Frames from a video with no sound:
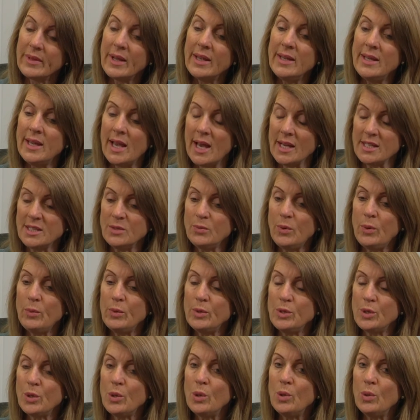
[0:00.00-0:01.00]
Yes, we
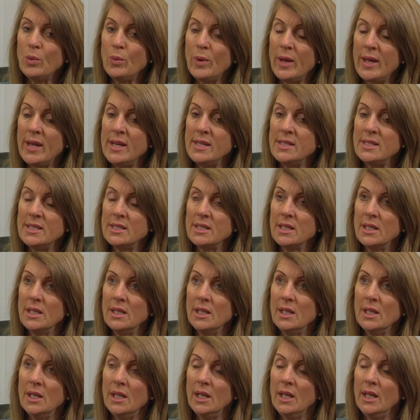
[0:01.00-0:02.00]
would always
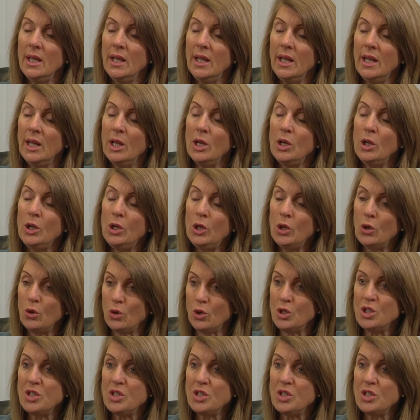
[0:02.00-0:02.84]
look